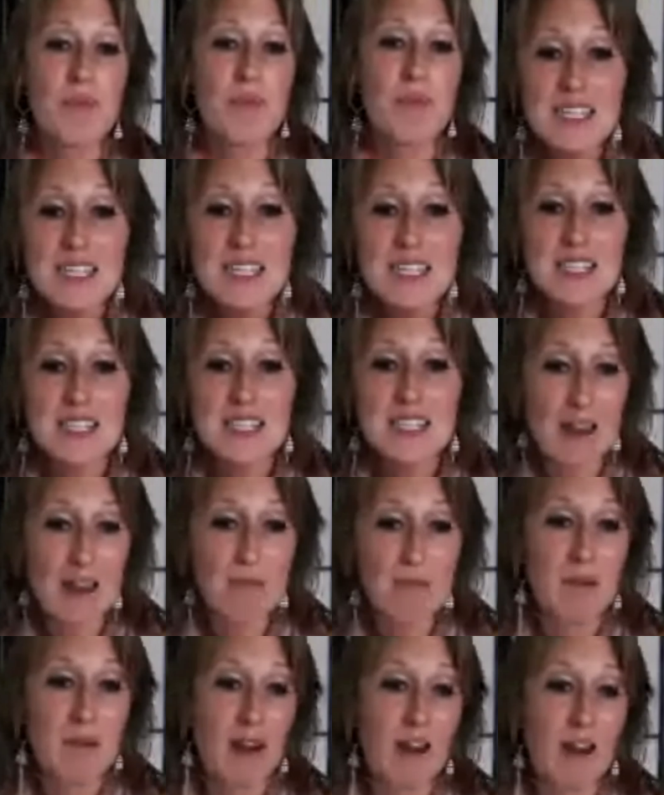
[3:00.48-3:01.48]
pricey
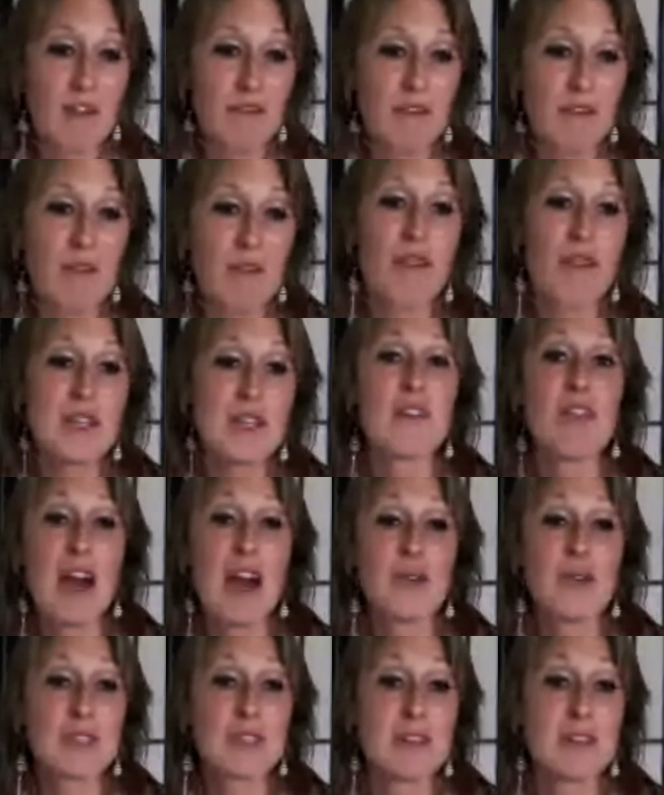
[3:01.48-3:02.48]
sum of
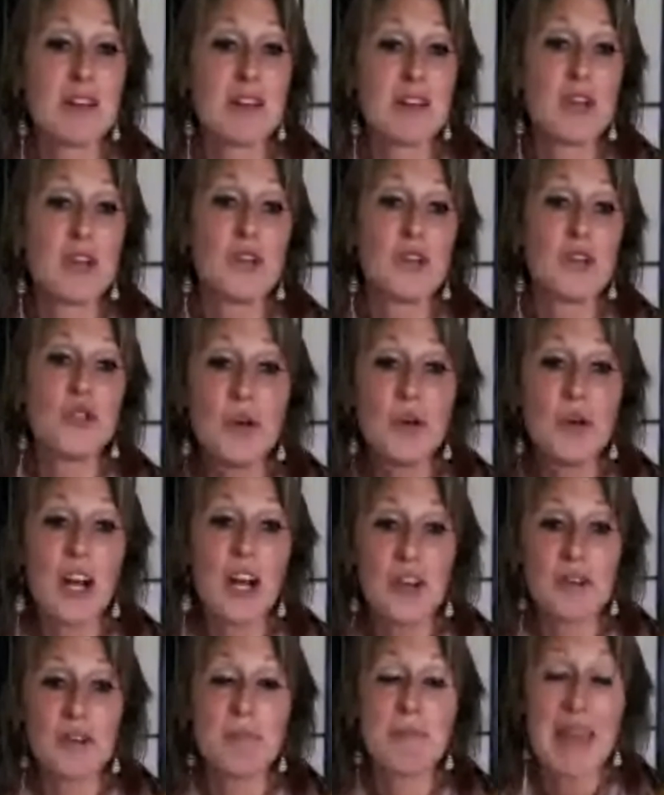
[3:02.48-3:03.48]

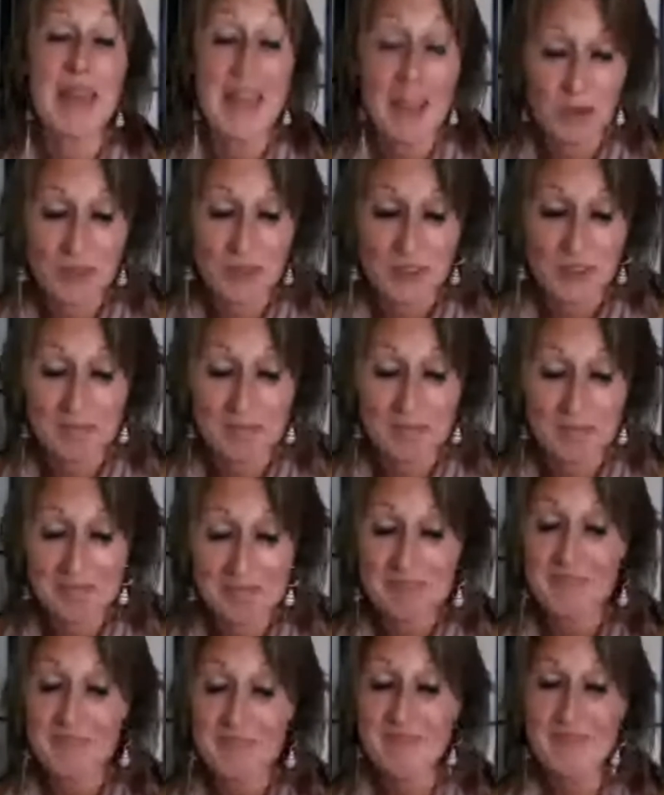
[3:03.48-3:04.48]
37,200
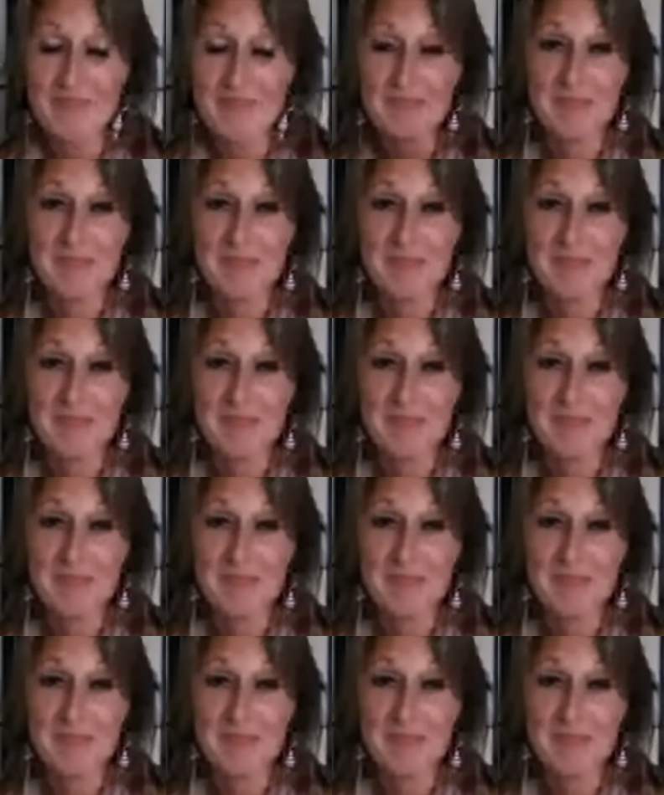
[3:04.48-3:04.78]
pounds.